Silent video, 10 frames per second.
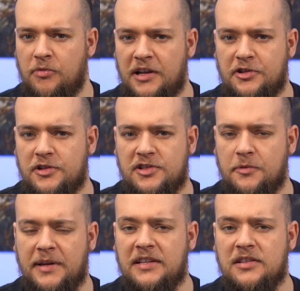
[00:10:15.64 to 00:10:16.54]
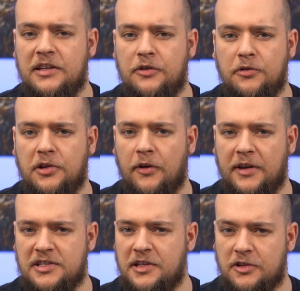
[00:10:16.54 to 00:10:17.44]
the religious so easily
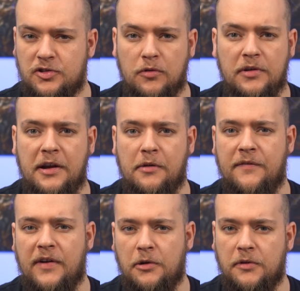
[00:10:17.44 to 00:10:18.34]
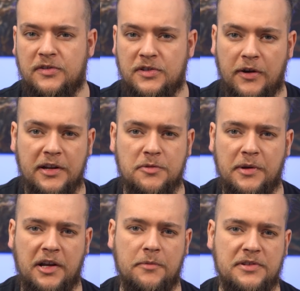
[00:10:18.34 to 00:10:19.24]
utilize the extraordinary value of science
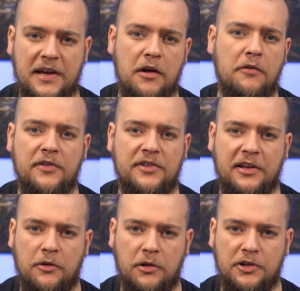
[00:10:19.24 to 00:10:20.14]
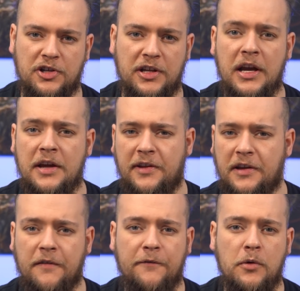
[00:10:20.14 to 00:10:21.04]
when it comes to health and technology,
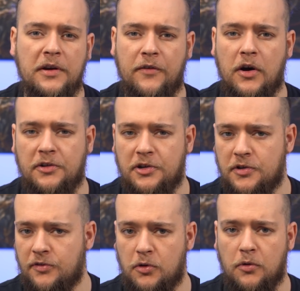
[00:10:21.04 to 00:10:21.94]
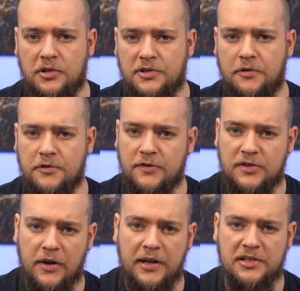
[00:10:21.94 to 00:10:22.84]
taking full advantage of the cornerstones of
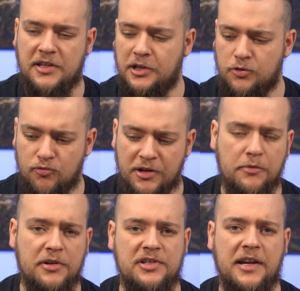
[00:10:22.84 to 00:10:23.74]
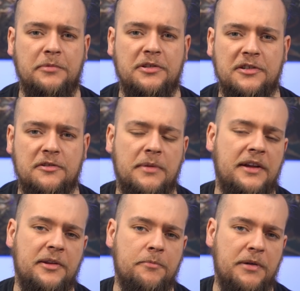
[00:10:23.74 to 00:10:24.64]
science that is rigorous skepticism
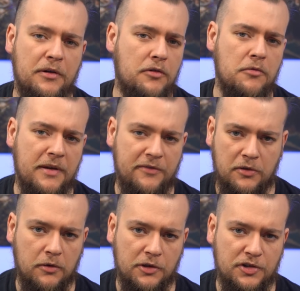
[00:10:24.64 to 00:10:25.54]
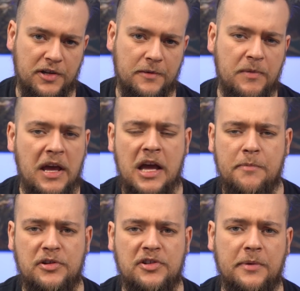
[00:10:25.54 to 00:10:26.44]
and empirical methodology,
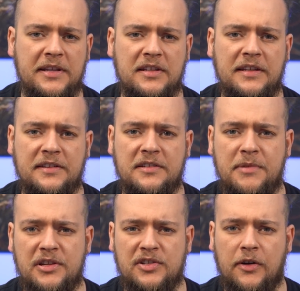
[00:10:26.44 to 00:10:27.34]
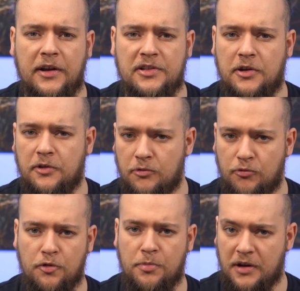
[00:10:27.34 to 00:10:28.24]
but so easily dismiss science under the
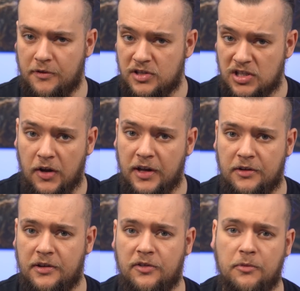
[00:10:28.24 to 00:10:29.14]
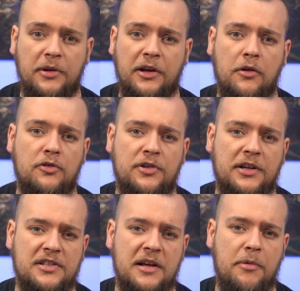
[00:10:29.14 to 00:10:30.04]
rubric of scientism when it
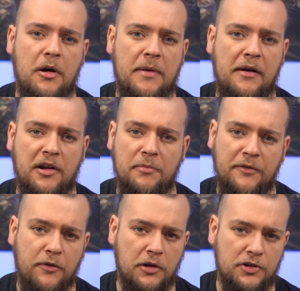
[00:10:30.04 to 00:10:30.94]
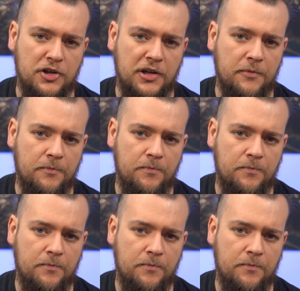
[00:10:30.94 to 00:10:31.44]
contradicts their barbaric mythology.